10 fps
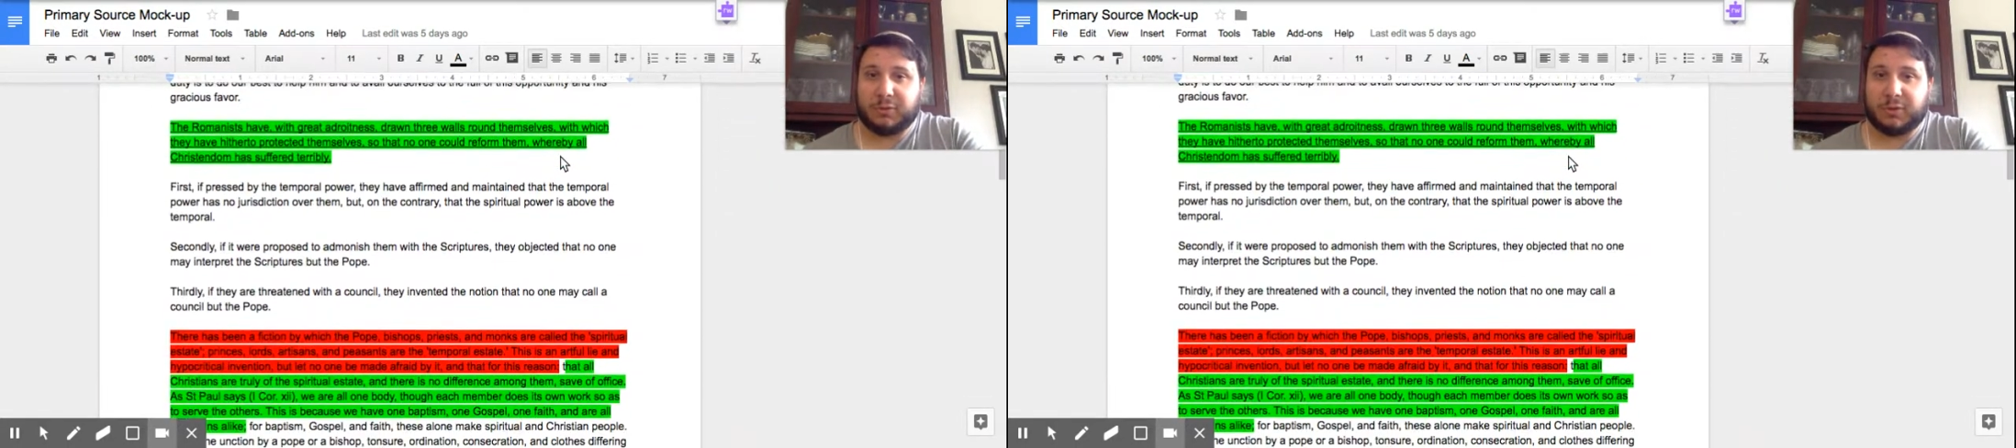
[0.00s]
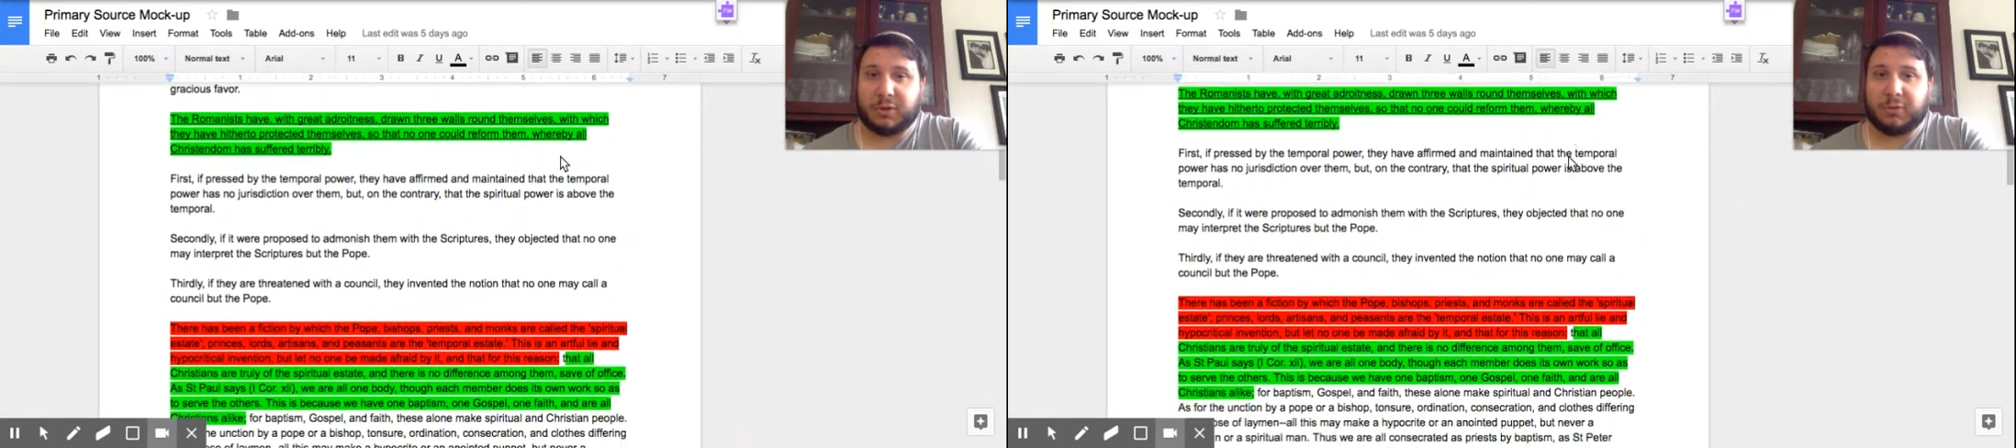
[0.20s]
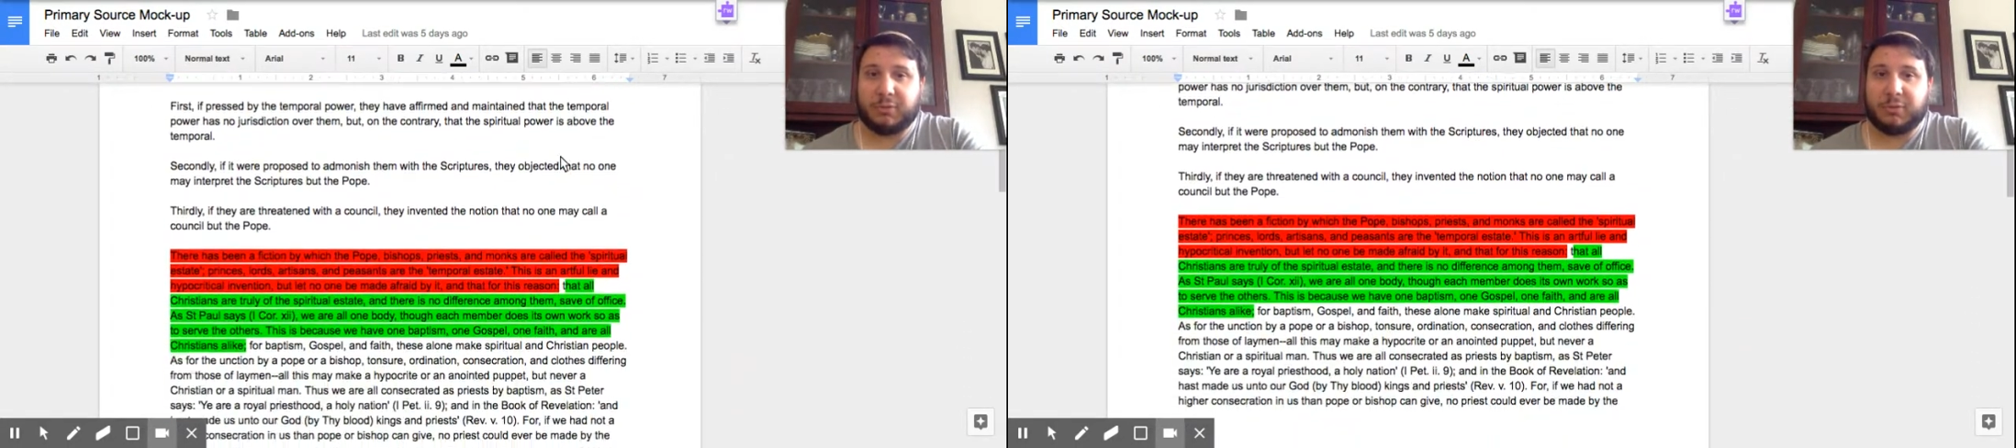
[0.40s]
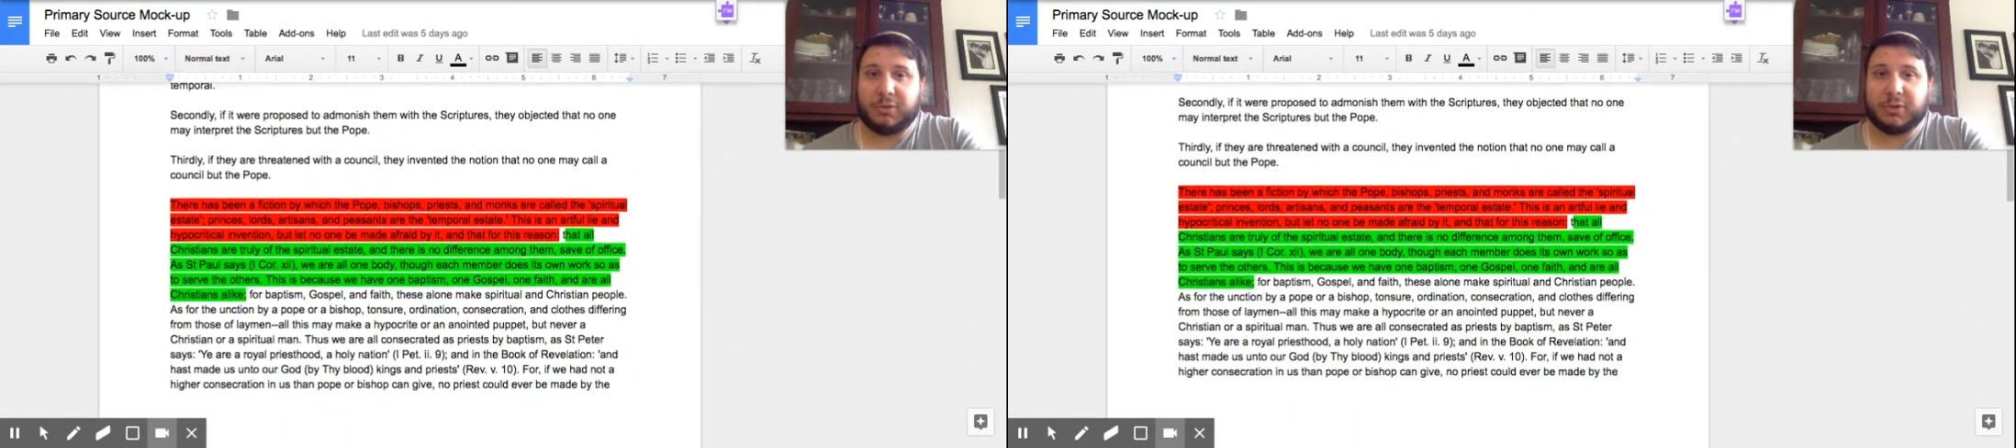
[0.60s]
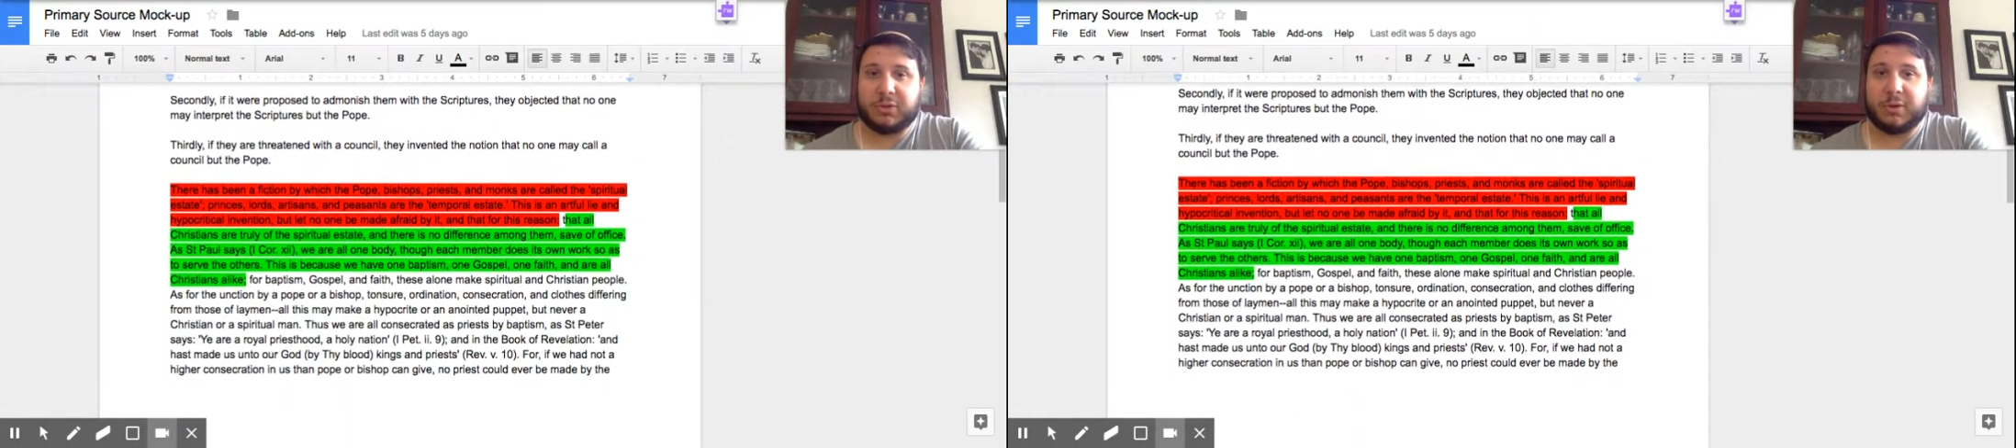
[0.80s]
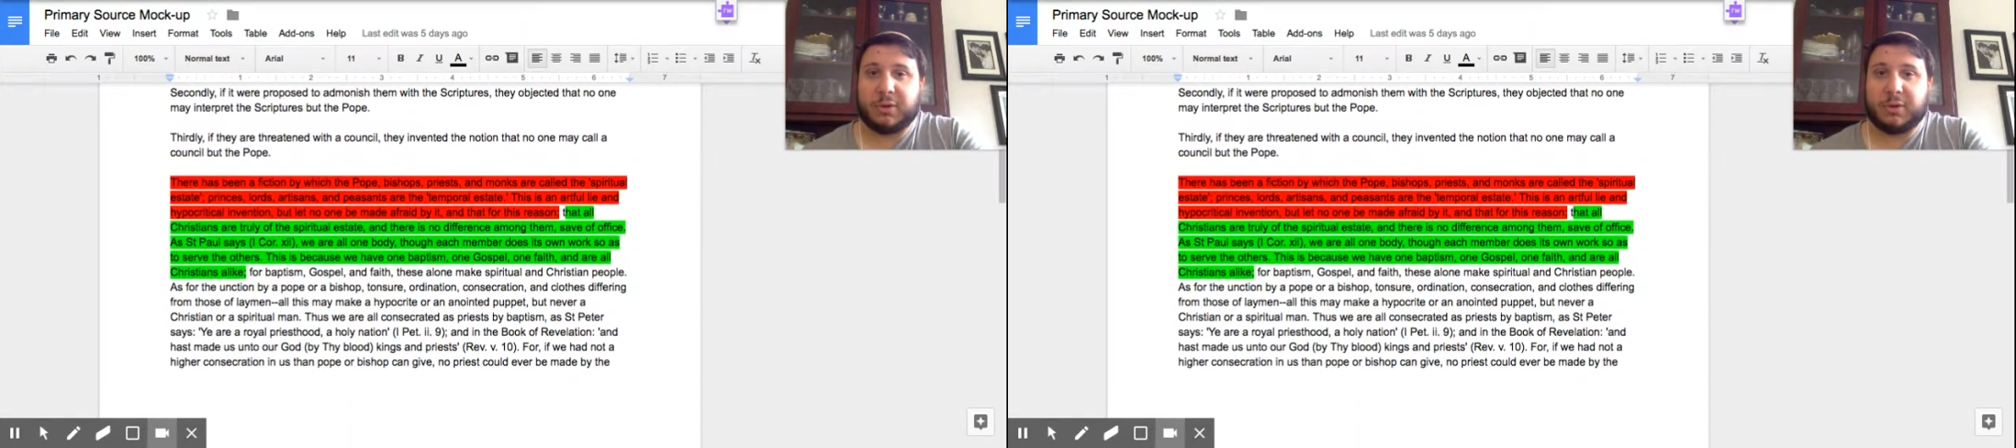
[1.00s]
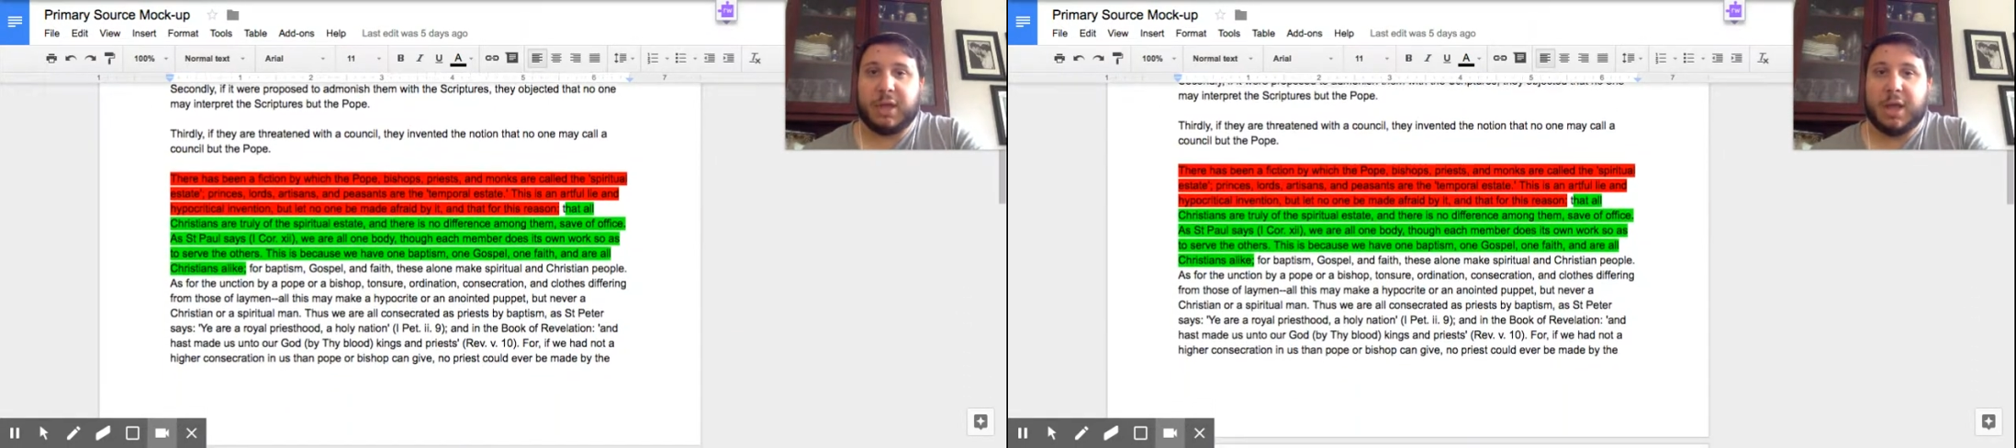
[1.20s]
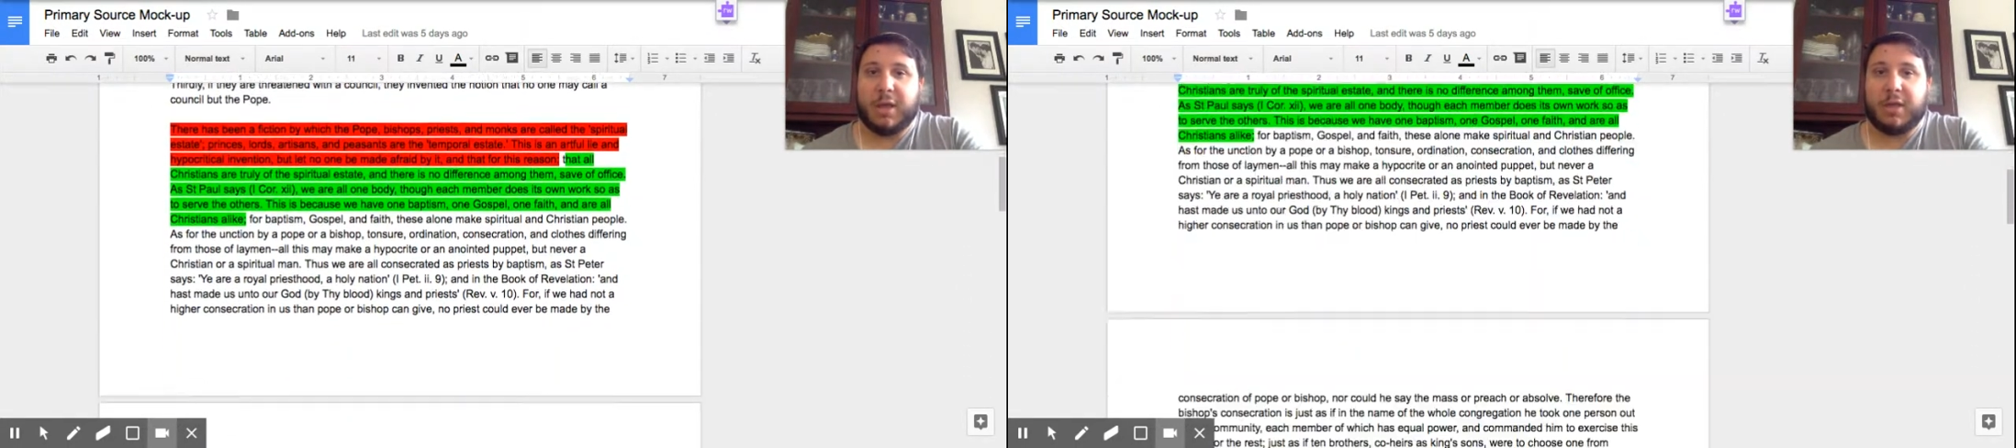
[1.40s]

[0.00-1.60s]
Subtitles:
look through the source,